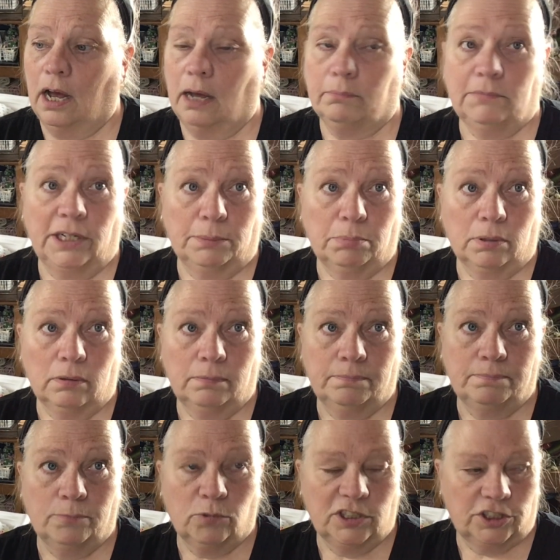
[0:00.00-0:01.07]
nipple,
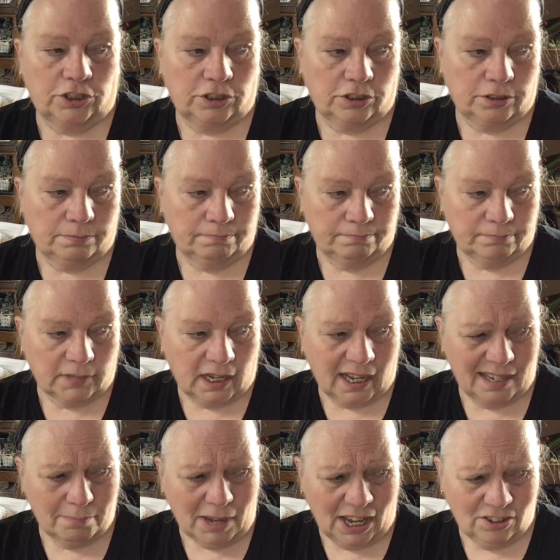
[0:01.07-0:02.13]
which I
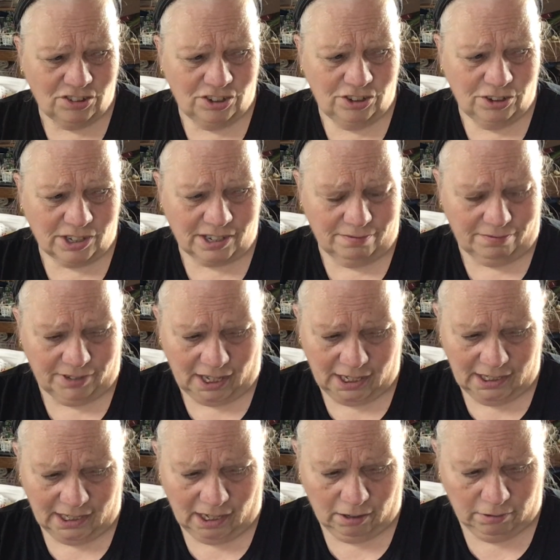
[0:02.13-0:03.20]
imagine you can find
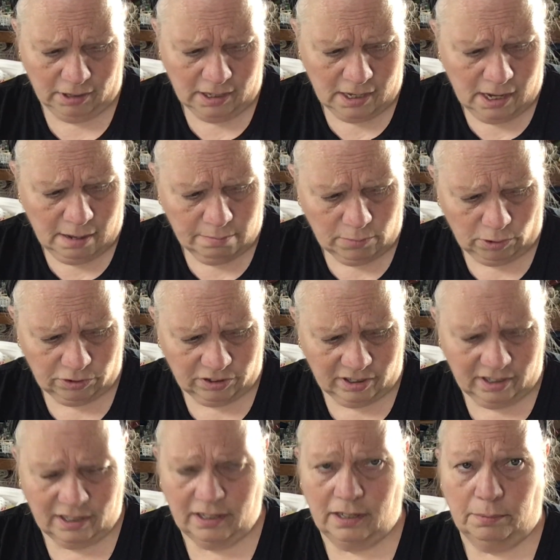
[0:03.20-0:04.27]
now. Most
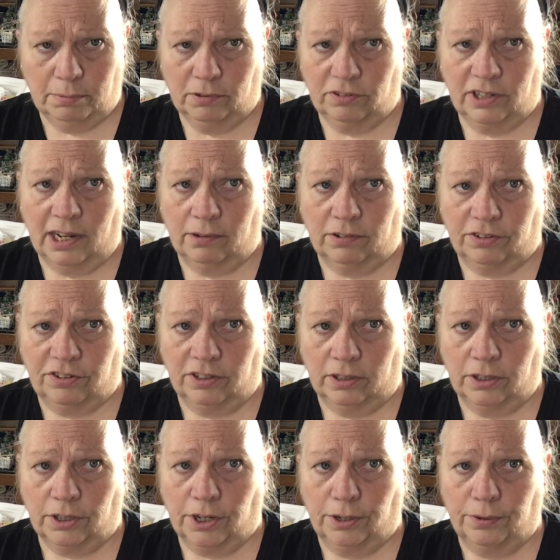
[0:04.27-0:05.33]
of the nipples now are
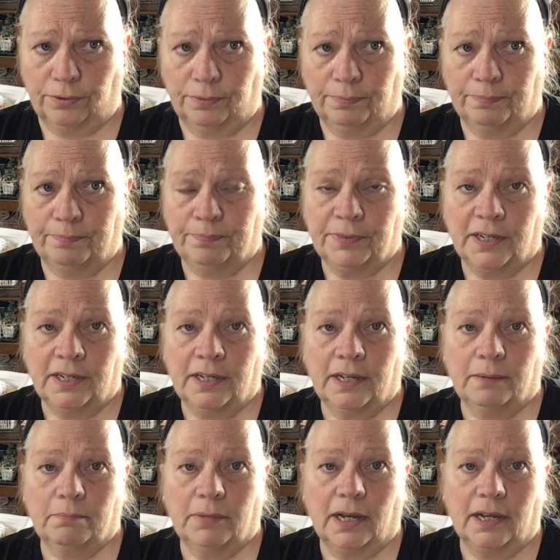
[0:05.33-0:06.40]
silicone,
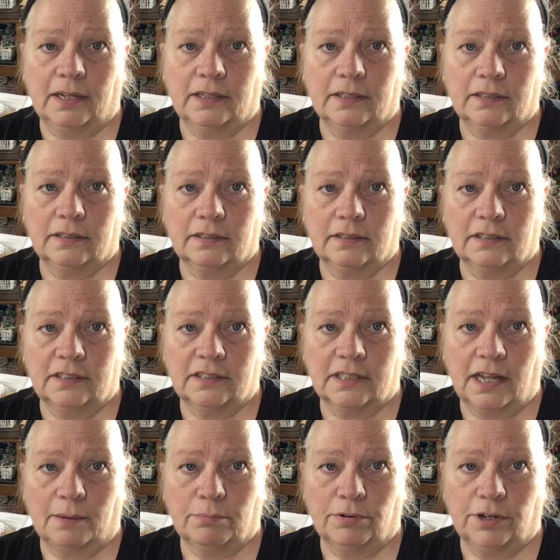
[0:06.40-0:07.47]
but isn't
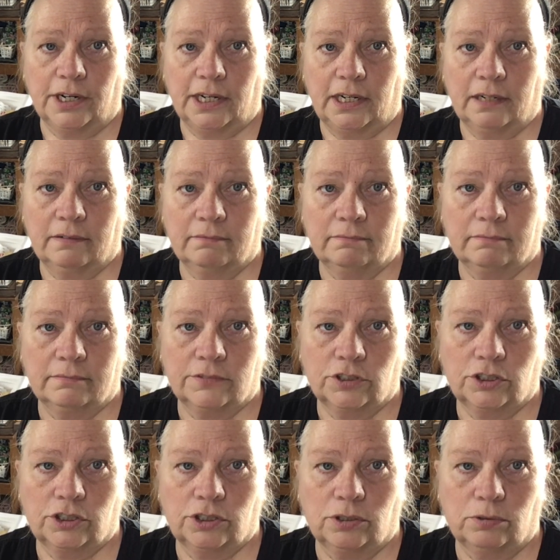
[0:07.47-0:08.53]
that pretty?
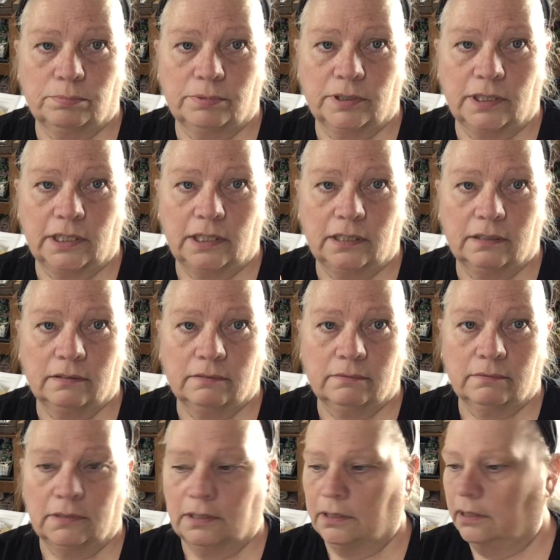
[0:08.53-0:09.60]
So pretty.
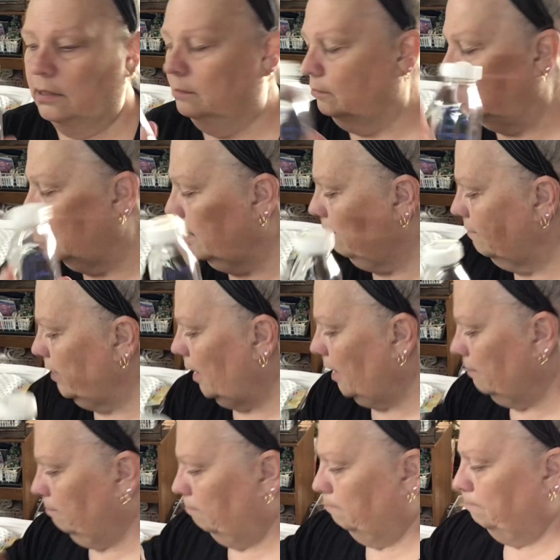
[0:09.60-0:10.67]
But I have that.
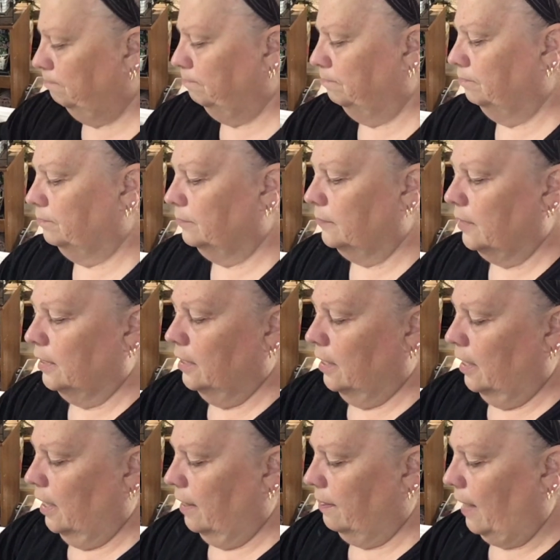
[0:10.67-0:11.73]

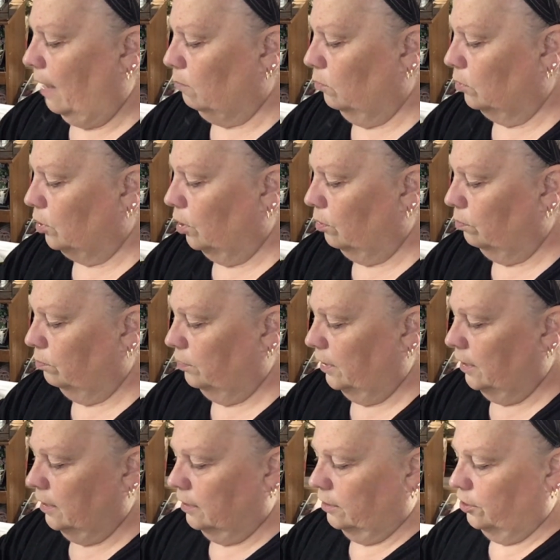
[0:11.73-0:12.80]
That will go
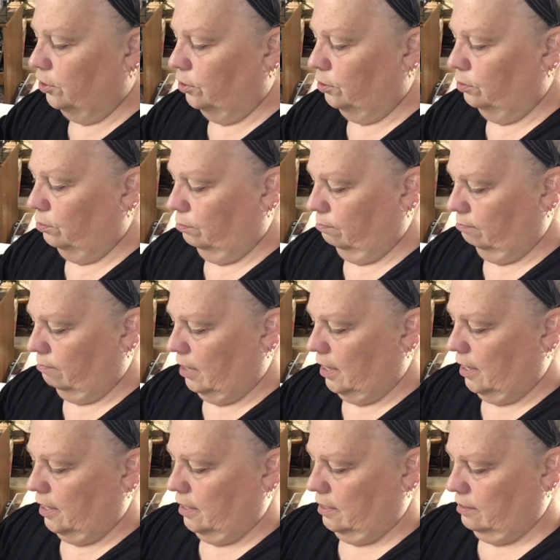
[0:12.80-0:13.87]
into
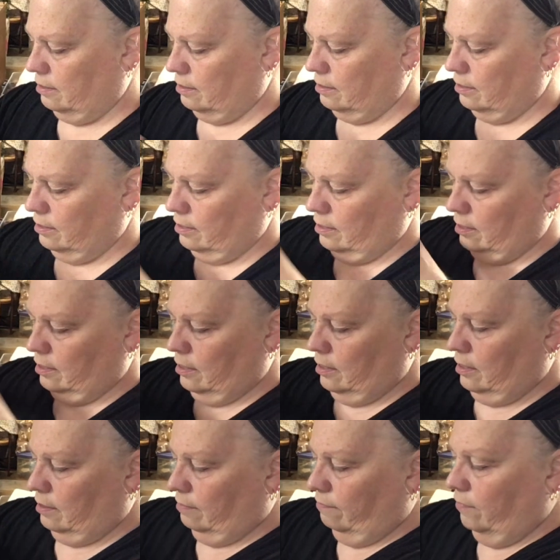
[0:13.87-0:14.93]
my
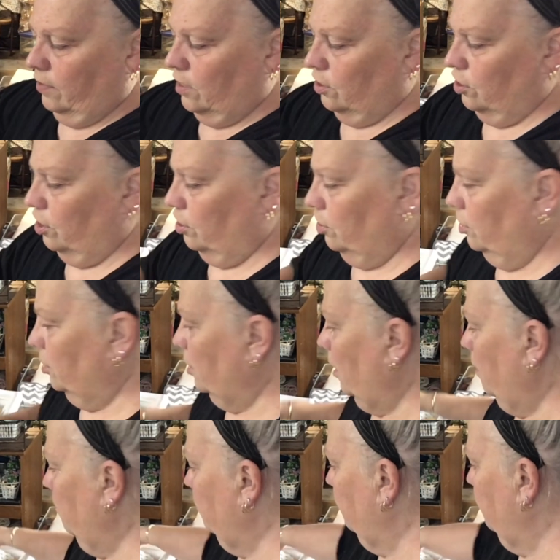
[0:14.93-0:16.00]
vintage stuff.